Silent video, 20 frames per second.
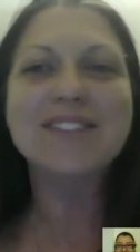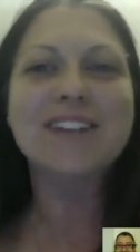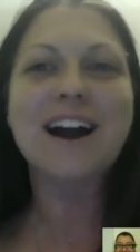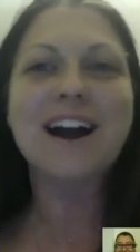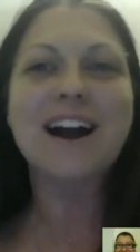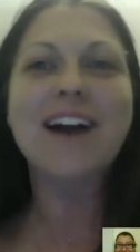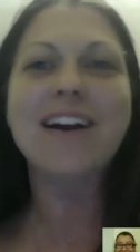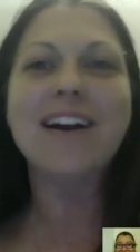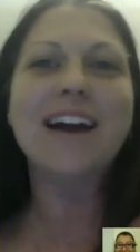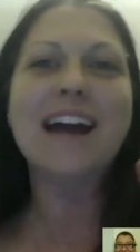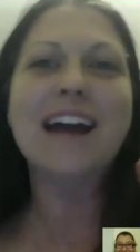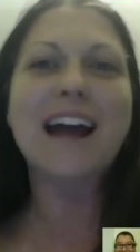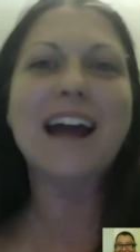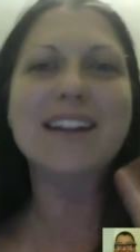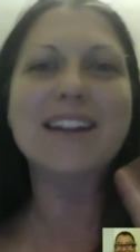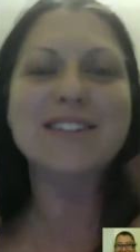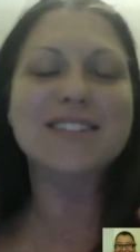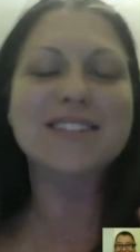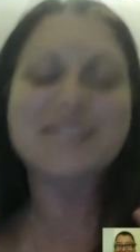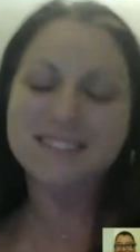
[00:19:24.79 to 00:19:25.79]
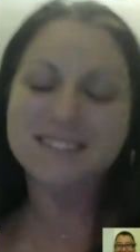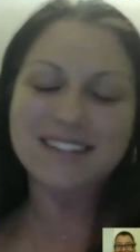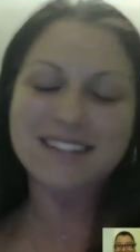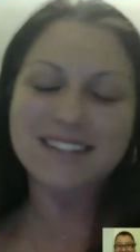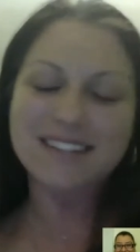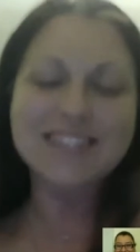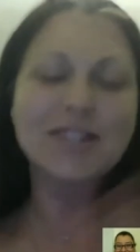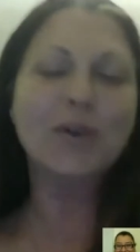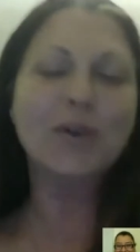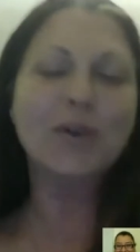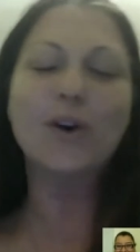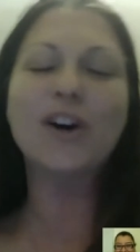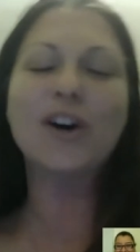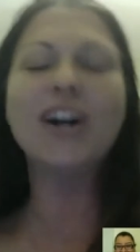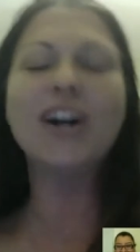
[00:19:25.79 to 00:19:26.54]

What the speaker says: Sorry, it's cool.